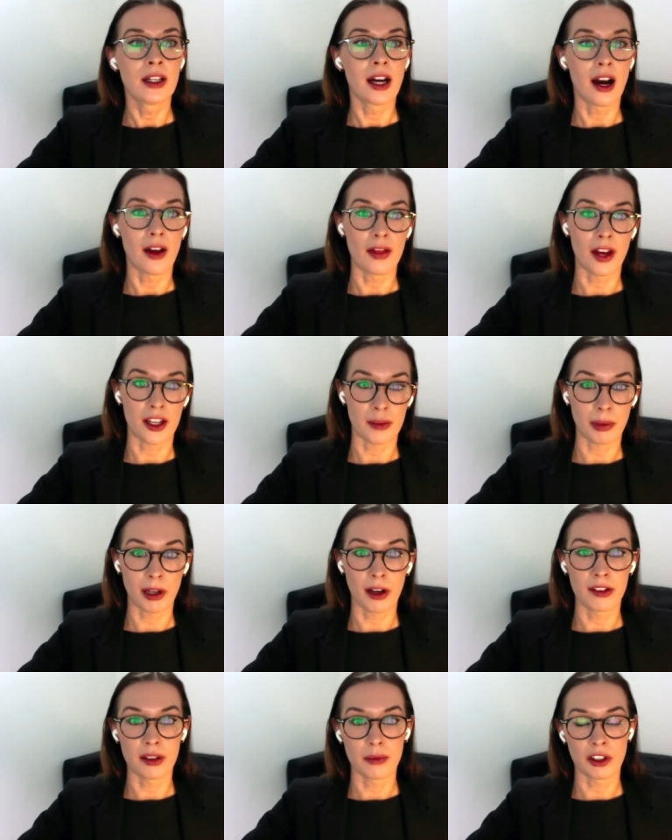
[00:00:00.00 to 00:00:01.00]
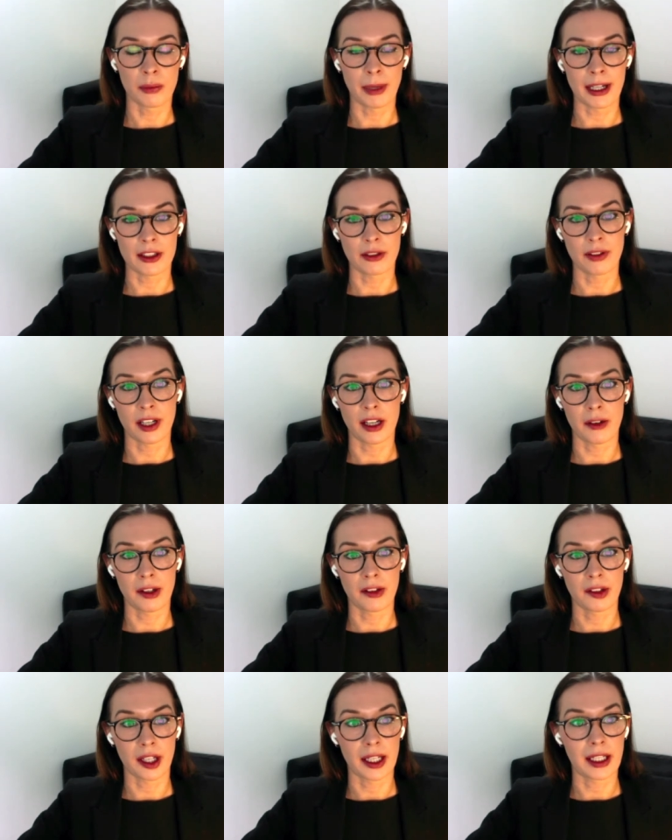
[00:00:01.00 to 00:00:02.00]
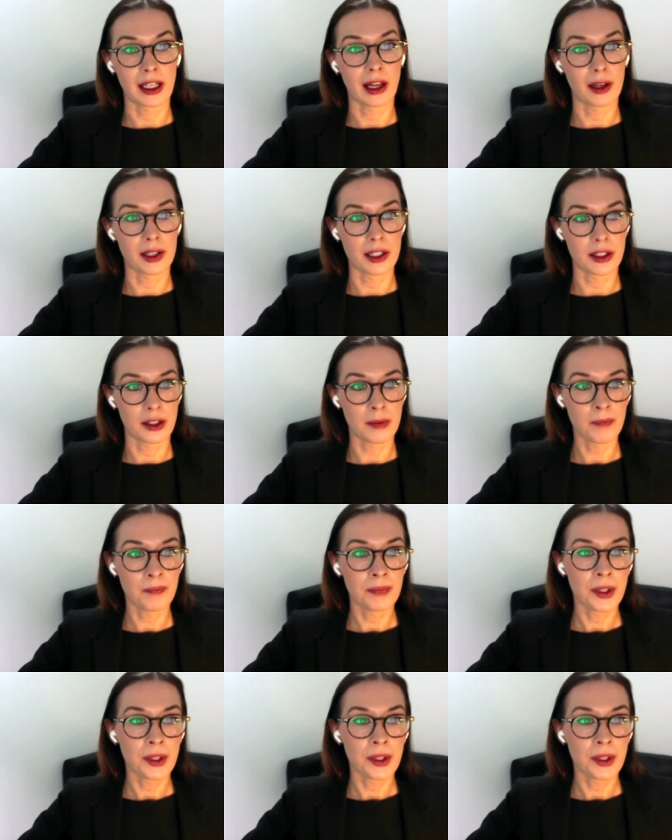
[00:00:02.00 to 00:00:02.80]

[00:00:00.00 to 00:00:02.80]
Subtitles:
and that applies in respect of hearings in London.